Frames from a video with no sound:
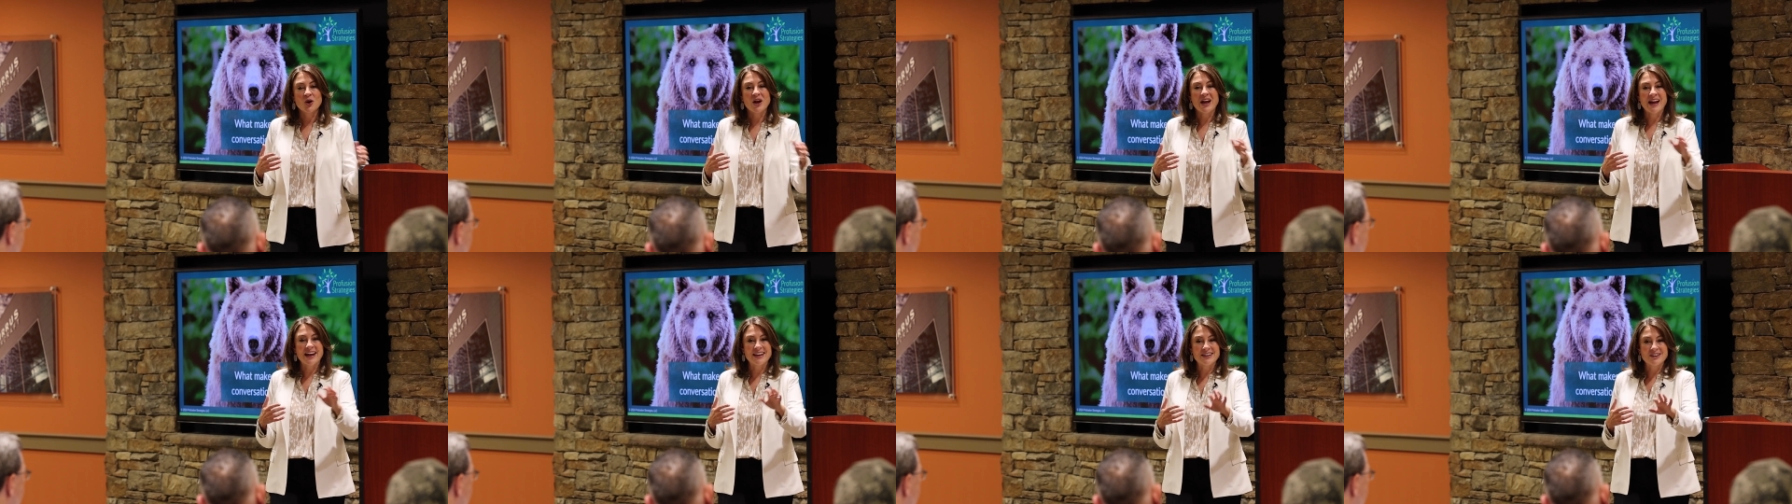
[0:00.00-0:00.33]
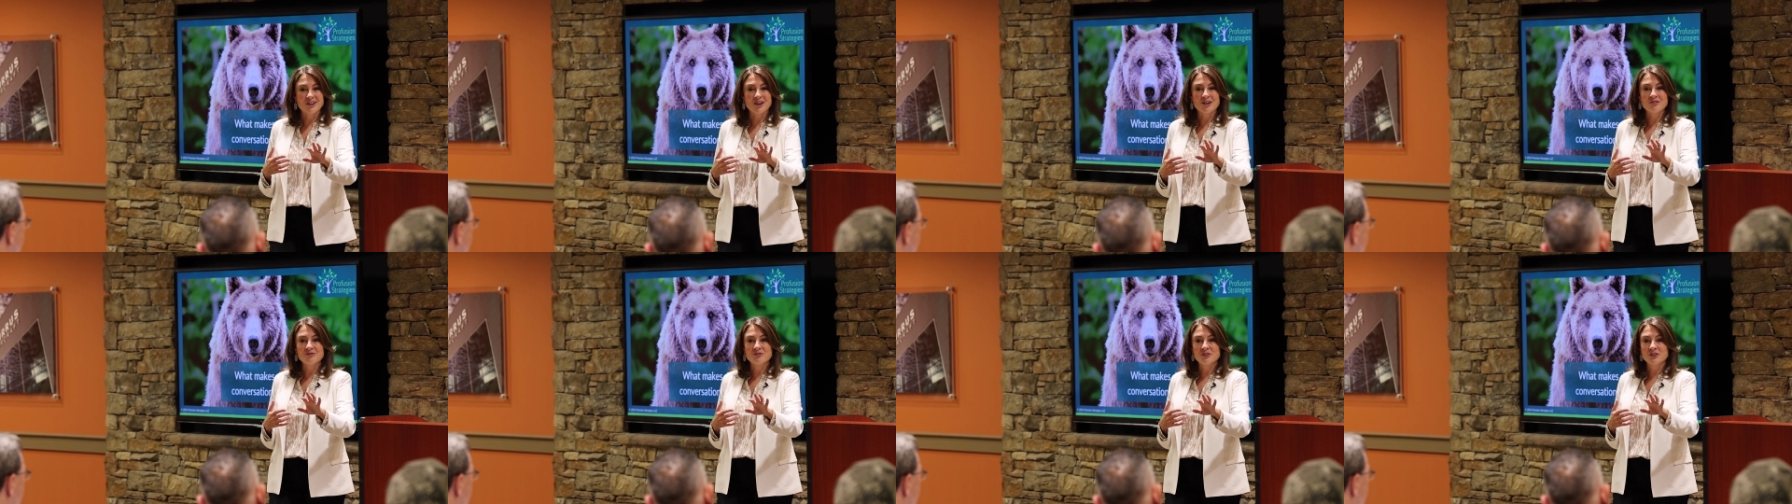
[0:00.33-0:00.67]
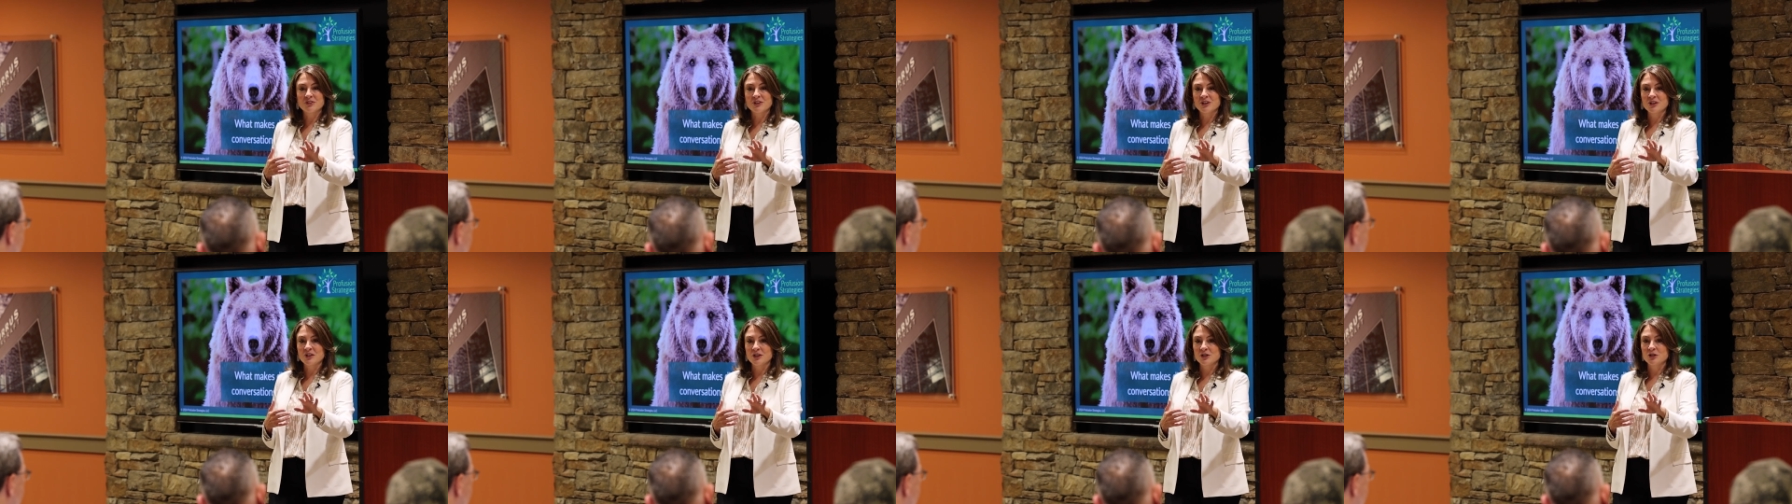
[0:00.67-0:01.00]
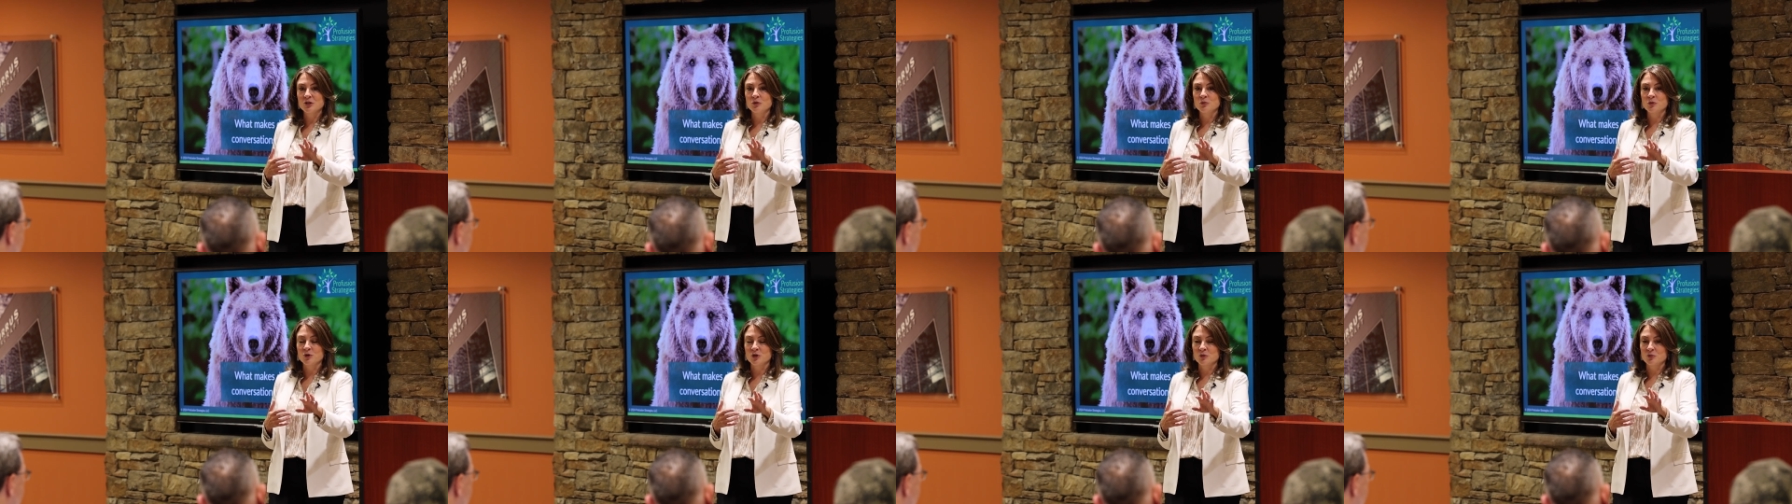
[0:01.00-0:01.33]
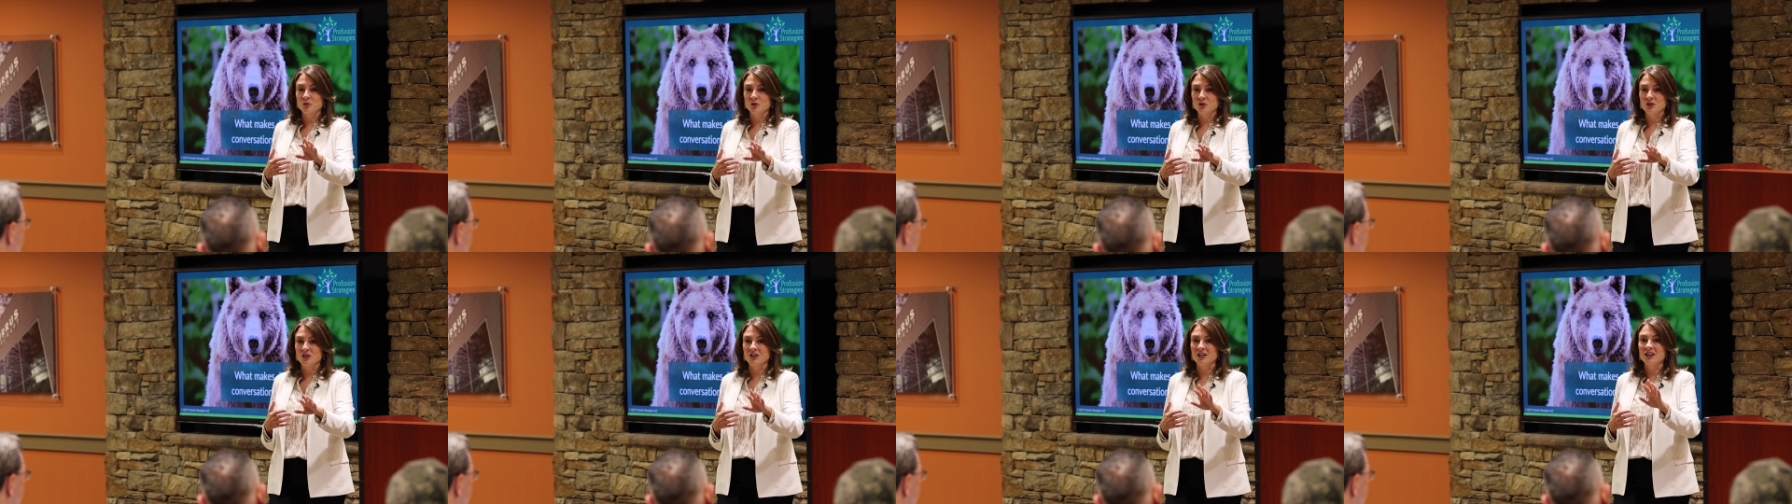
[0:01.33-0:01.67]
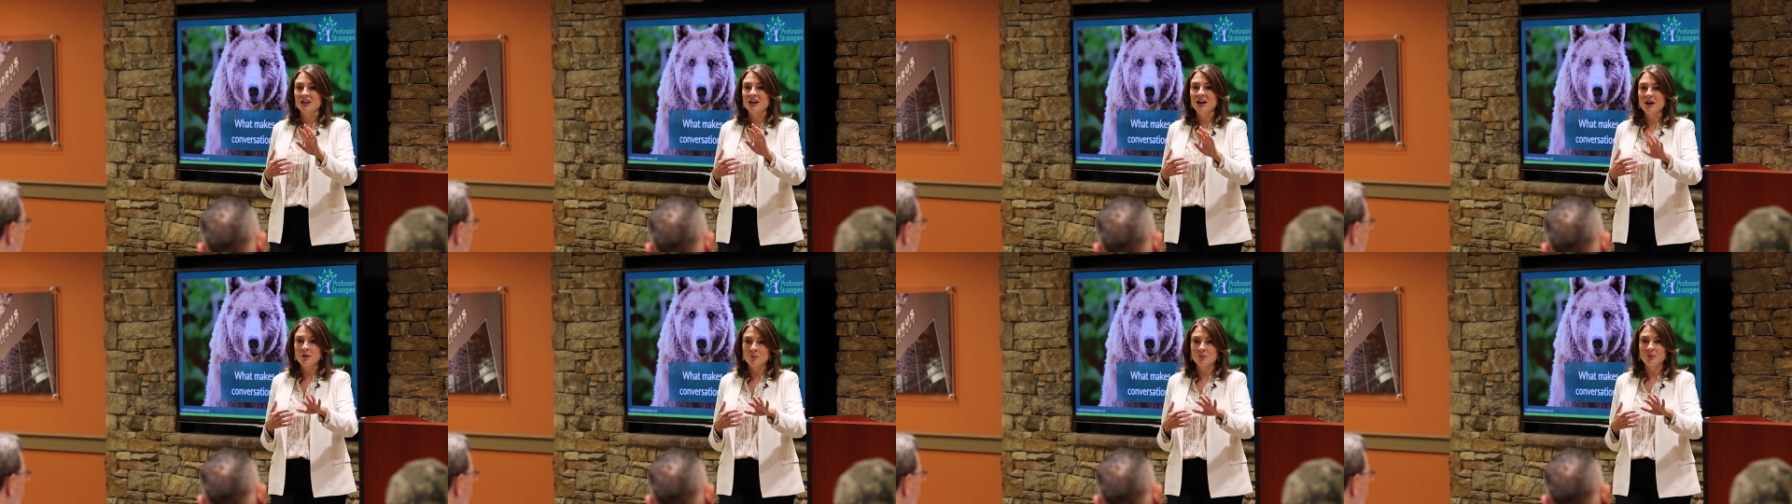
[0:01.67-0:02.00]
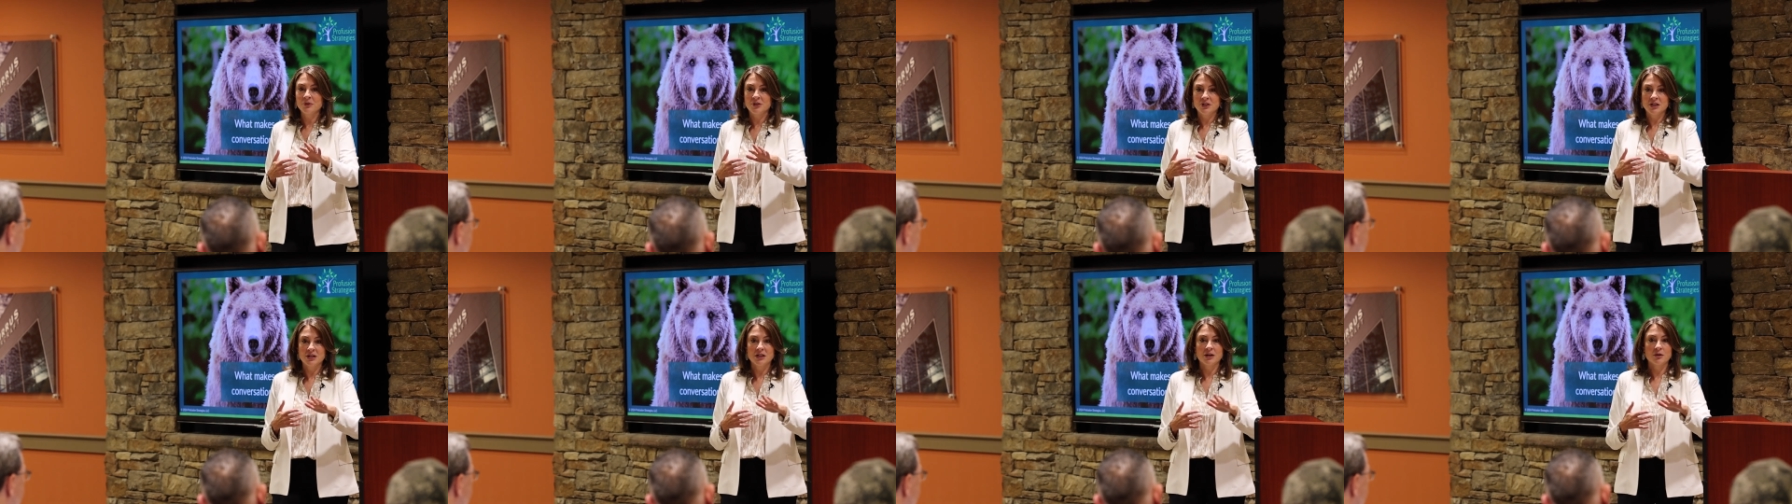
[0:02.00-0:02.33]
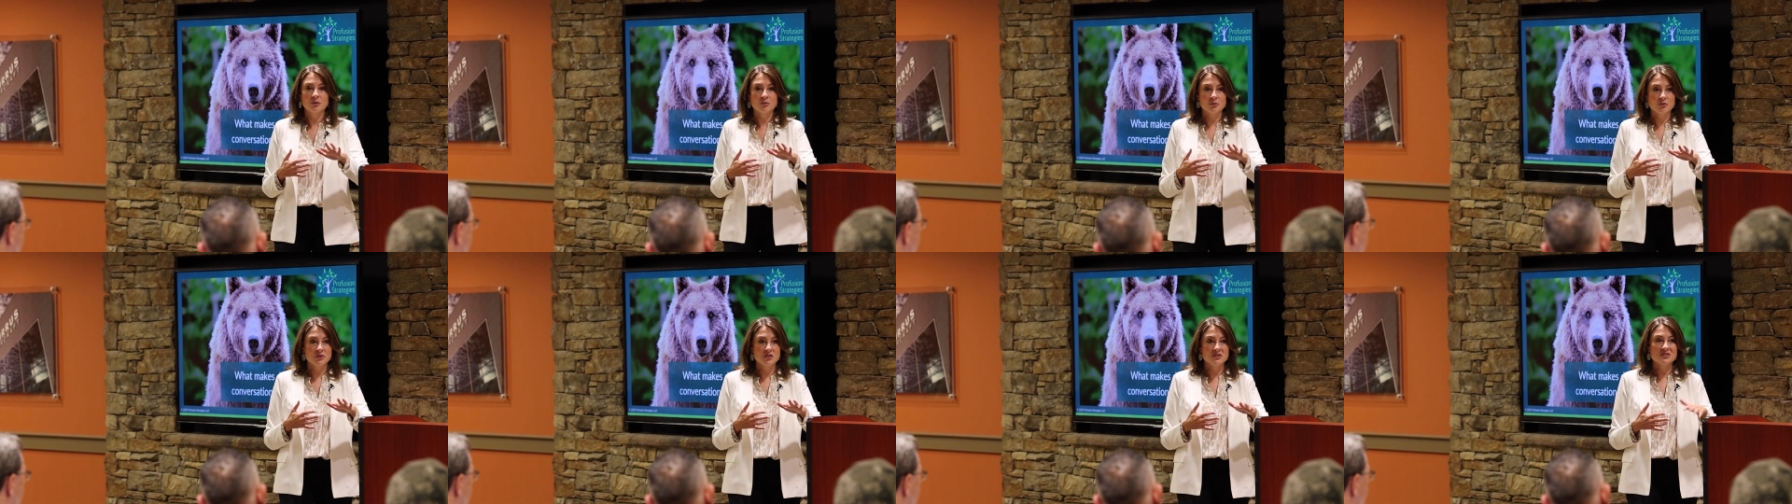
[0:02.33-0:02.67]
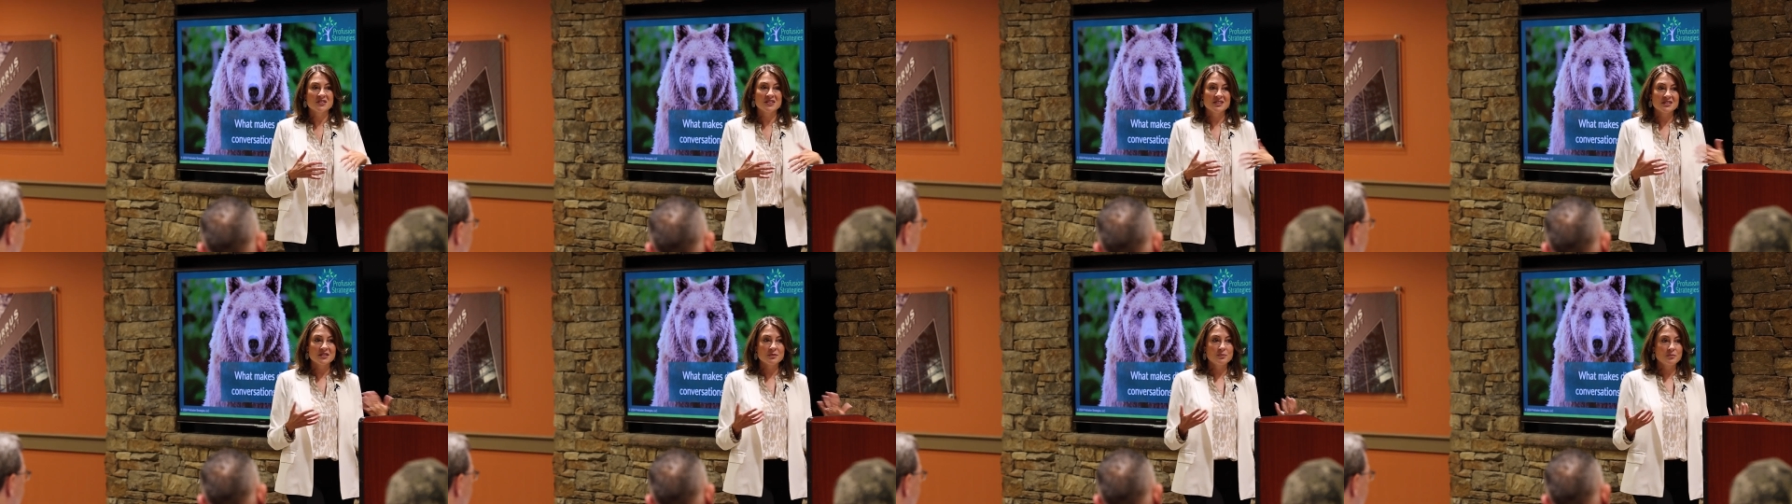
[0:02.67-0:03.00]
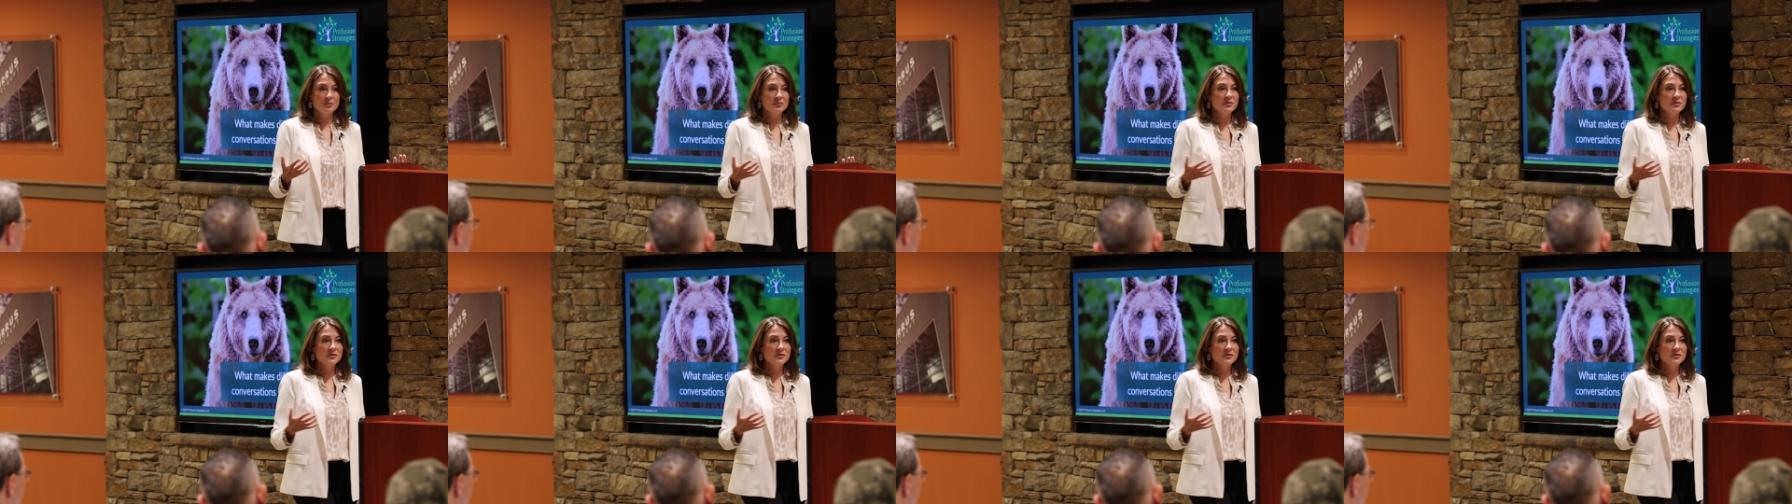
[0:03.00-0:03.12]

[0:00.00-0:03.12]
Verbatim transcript: and not feeling like you want to put the company at risk is, a,